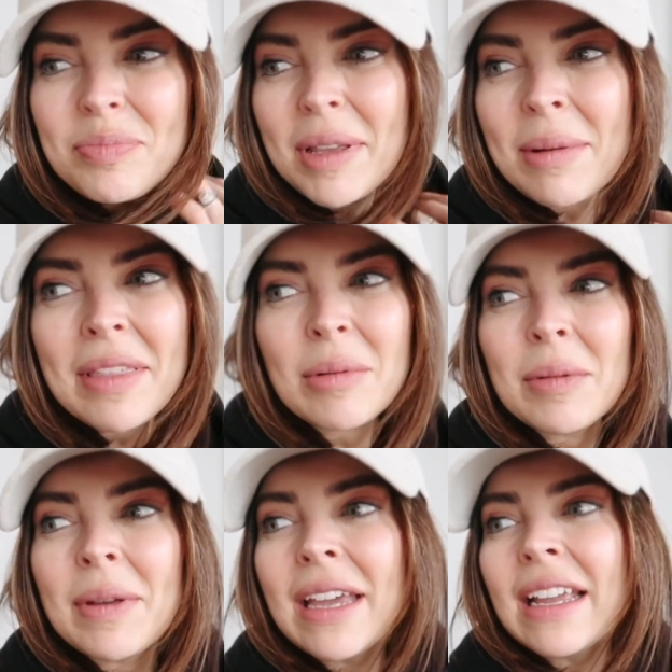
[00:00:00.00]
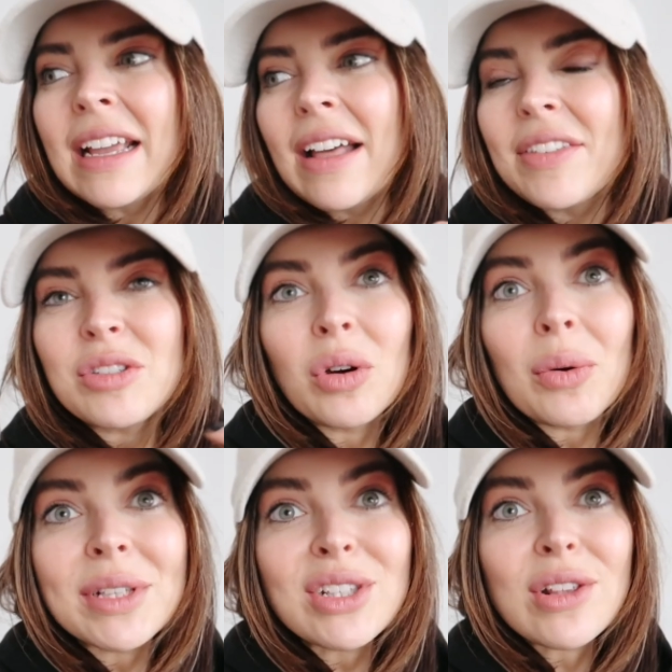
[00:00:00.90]
be where they want to be, and there's
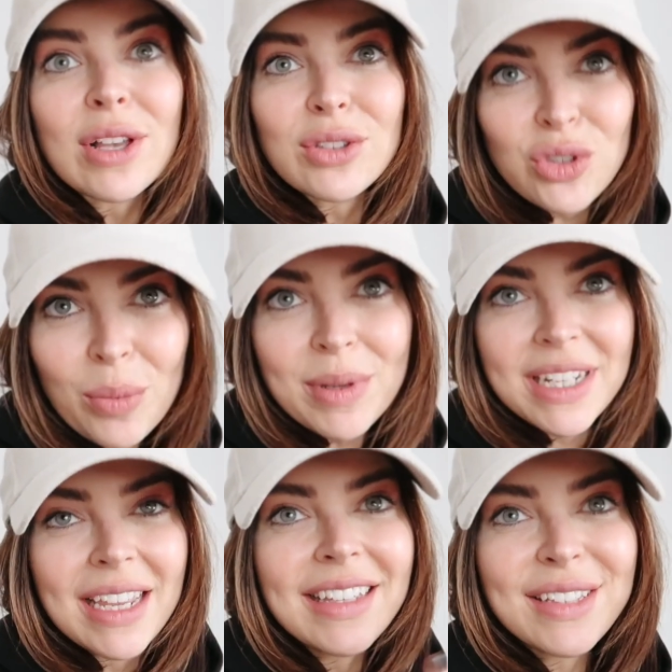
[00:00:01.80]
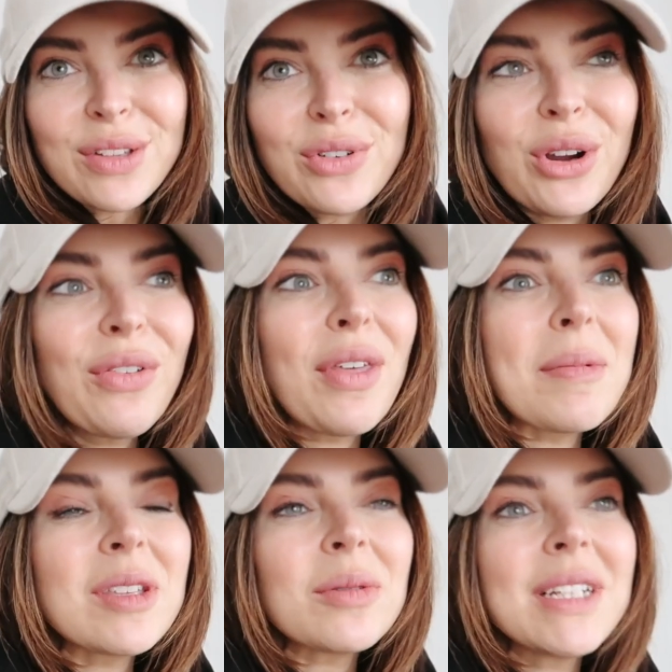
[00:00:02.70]
always somebody, because there's four of them,
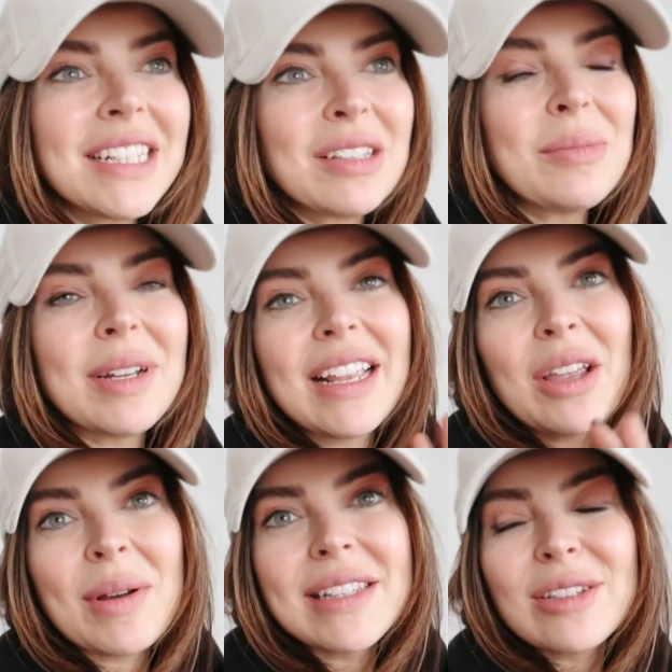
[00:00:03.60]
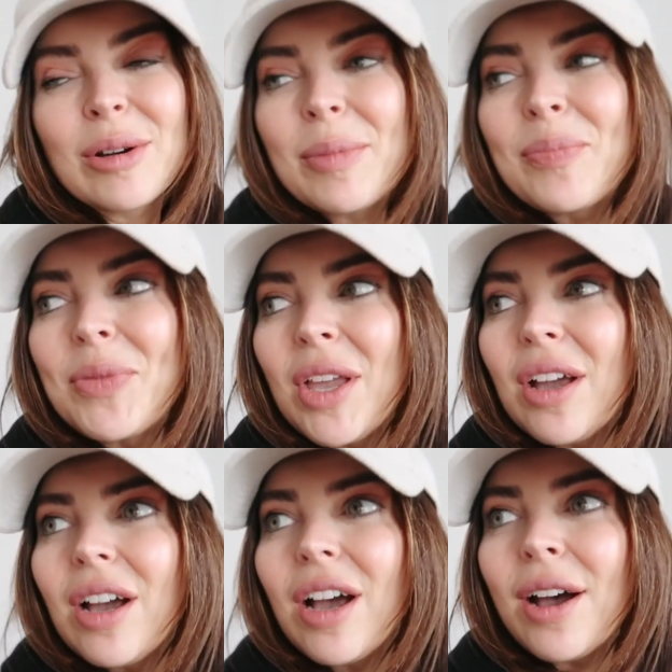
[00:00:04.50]
there's always somebody who ends up
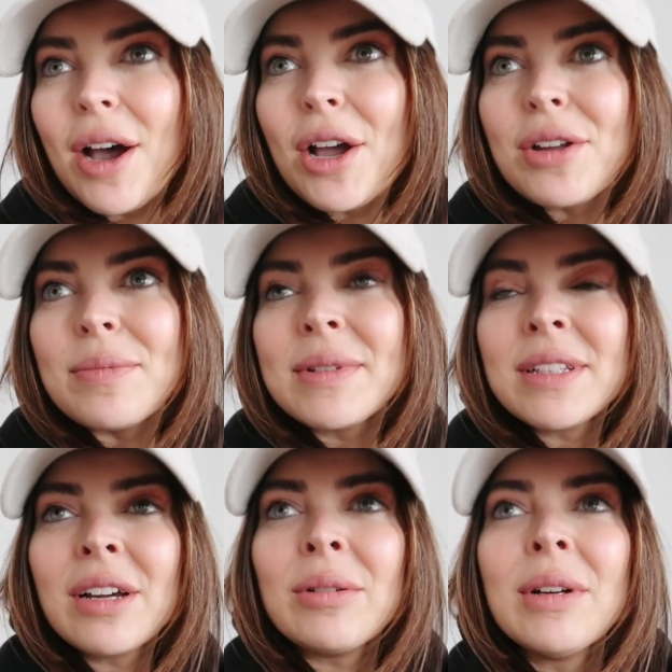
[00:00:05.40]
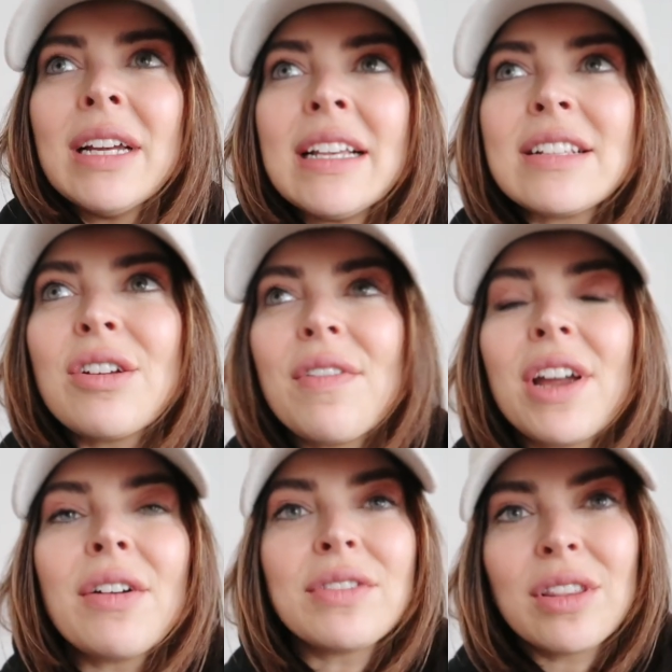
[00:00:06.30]
at home. So it's not
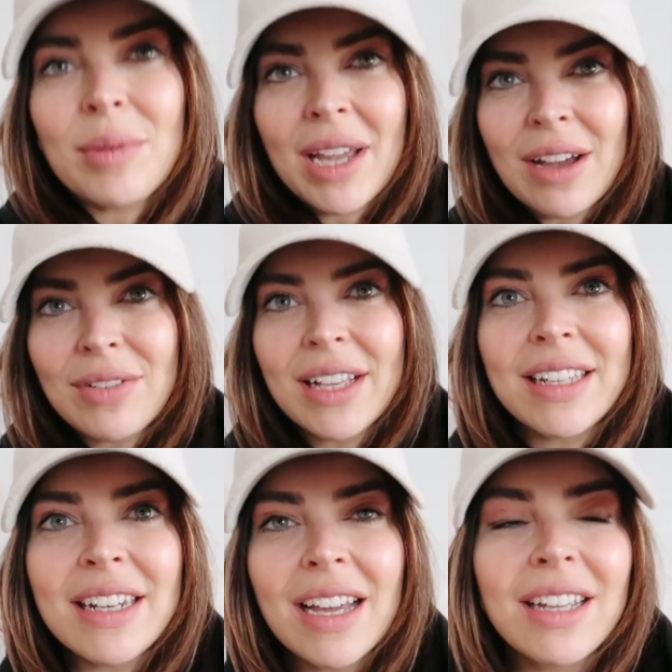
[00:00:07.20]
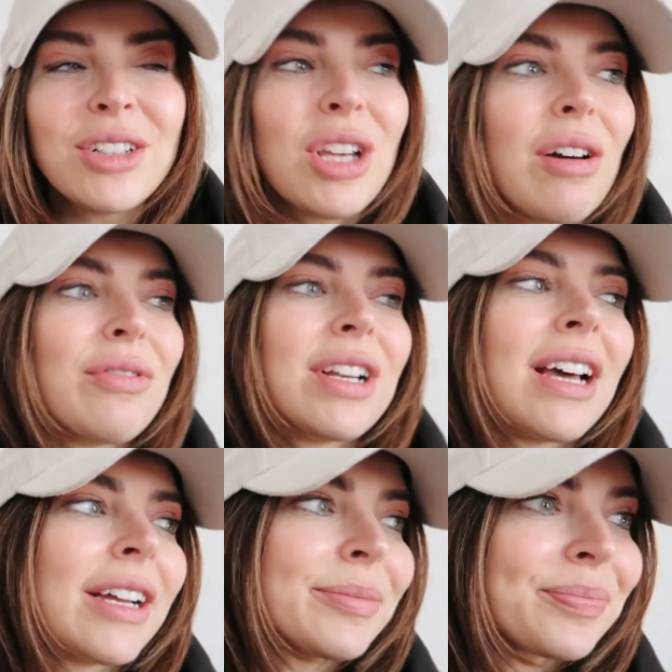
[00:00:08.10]
very often that we have like a night, child-free
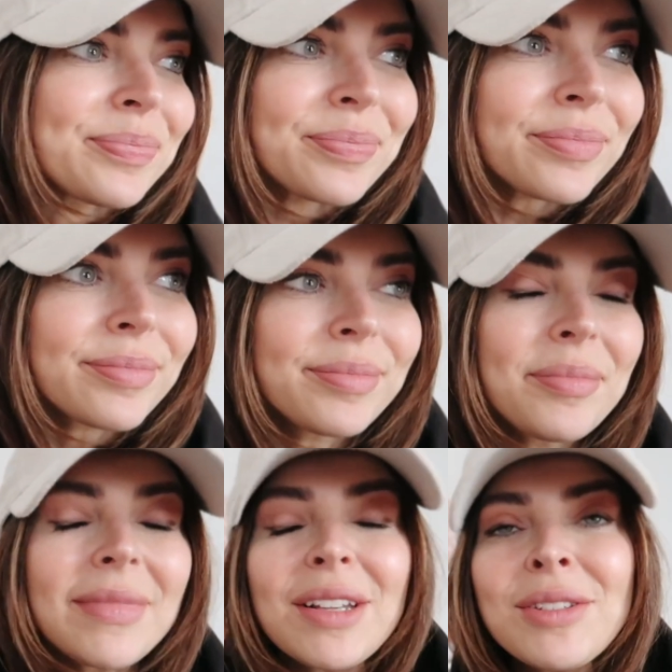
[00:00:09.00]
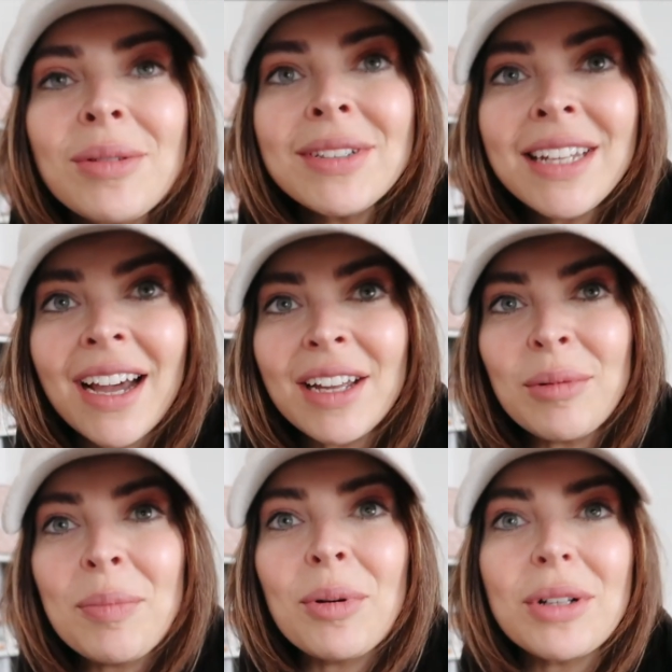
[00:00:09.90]
night. So tonight
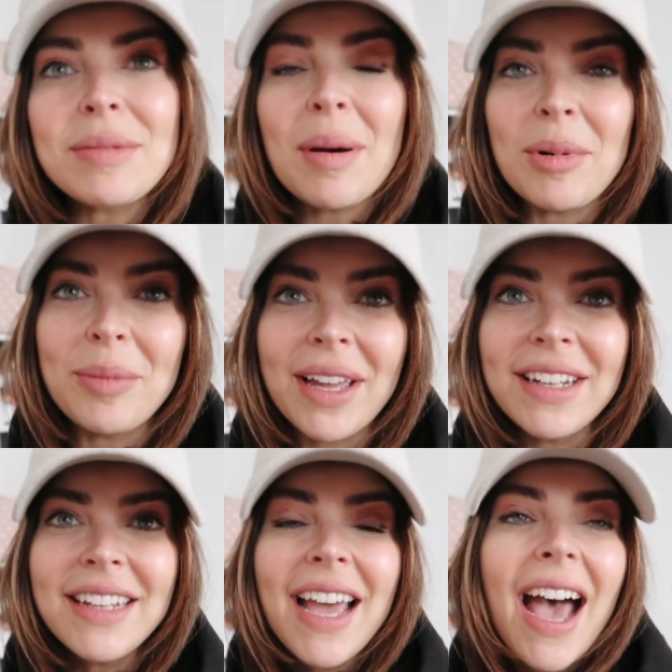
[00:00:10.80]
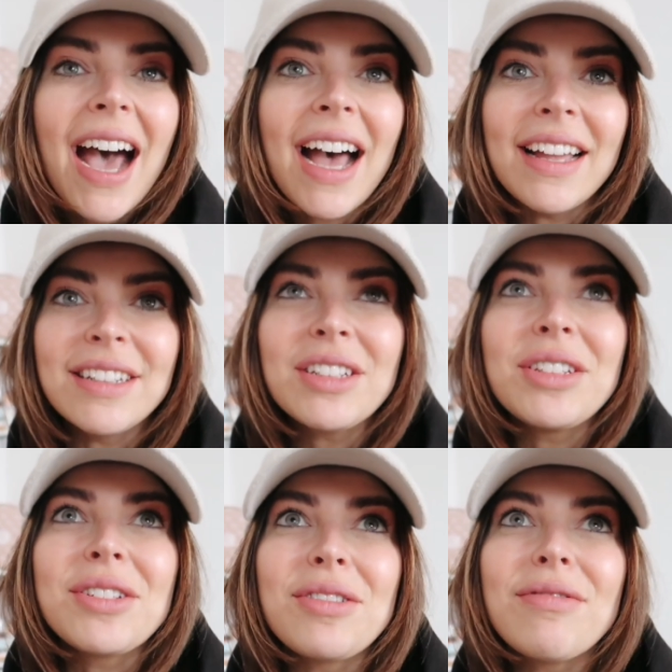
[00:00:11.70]
we booked my mum in, and
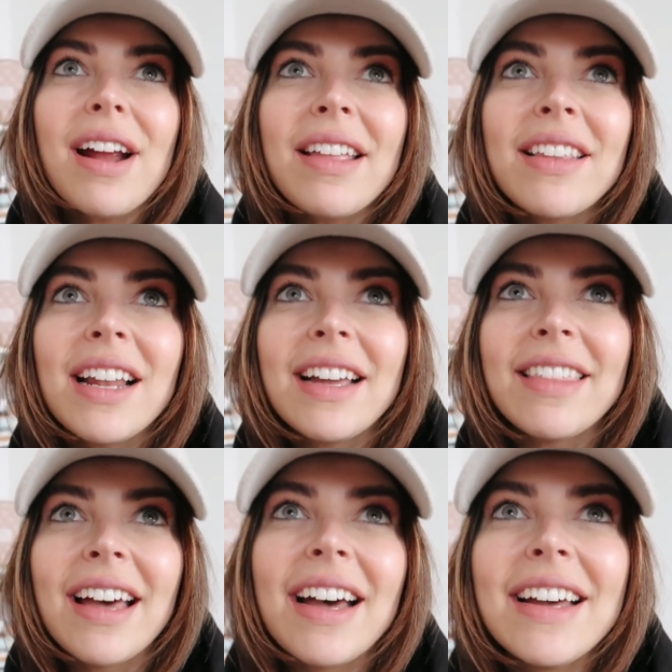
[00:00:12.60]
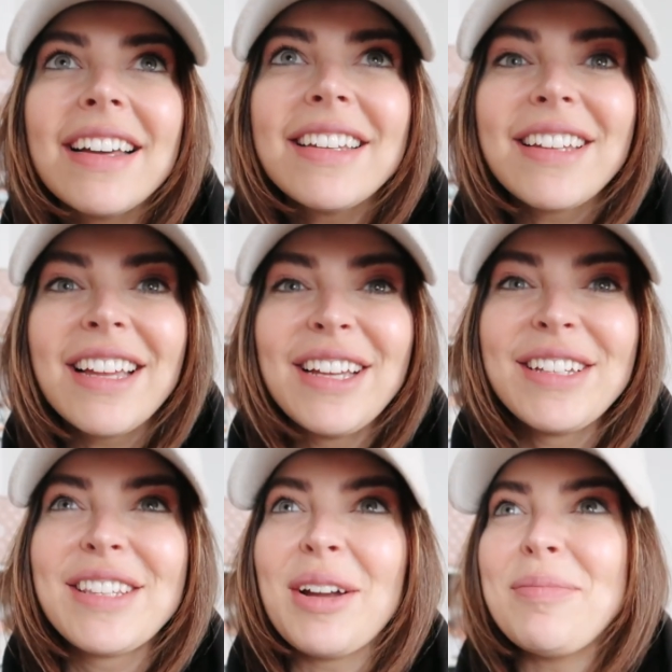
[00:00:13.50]
you stood right in the light there. You're
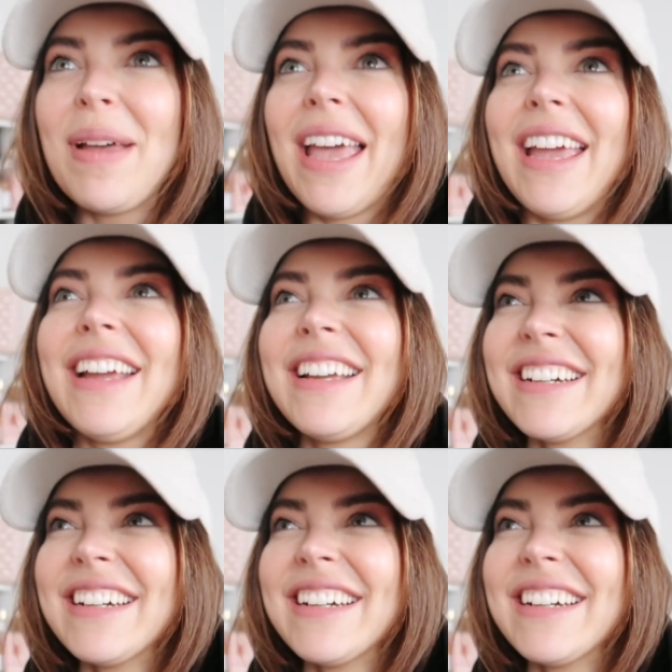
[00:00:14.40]
so big.